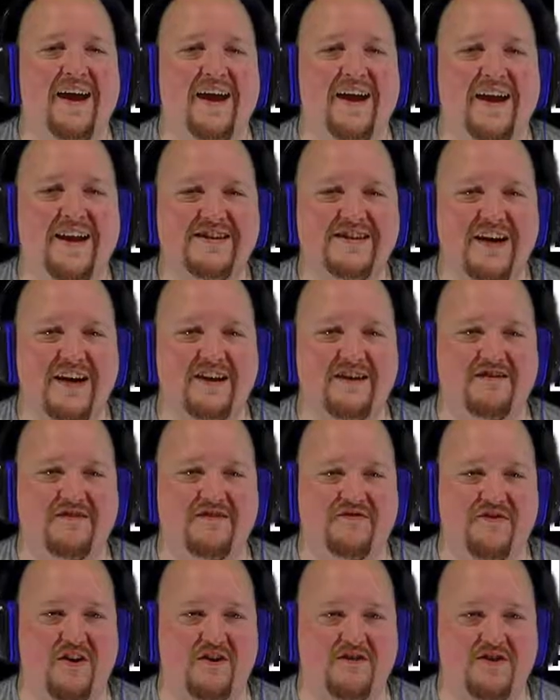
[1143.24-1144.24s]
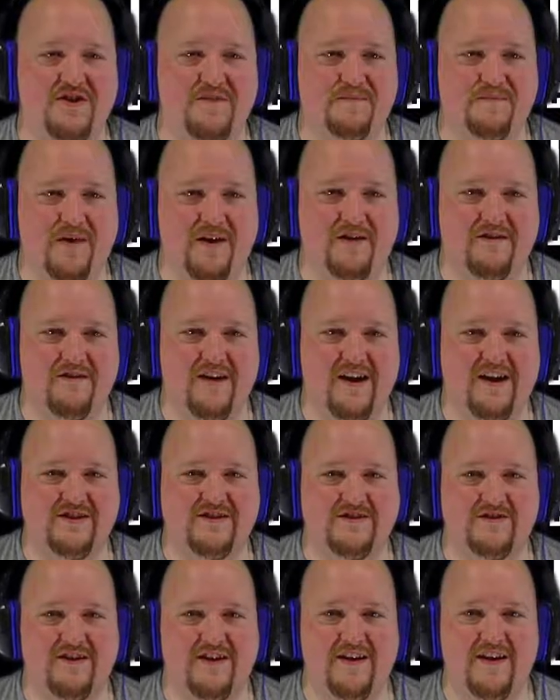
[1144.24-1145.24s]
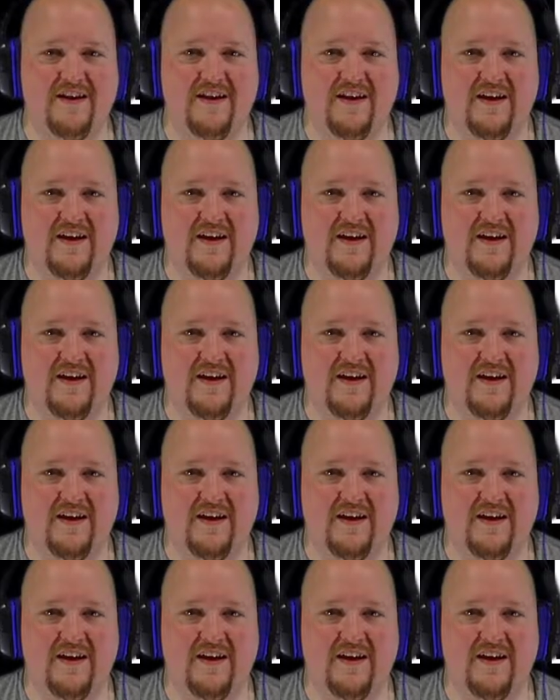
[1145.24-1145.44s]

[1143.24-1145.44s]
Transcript: is that your phone? You better answer it.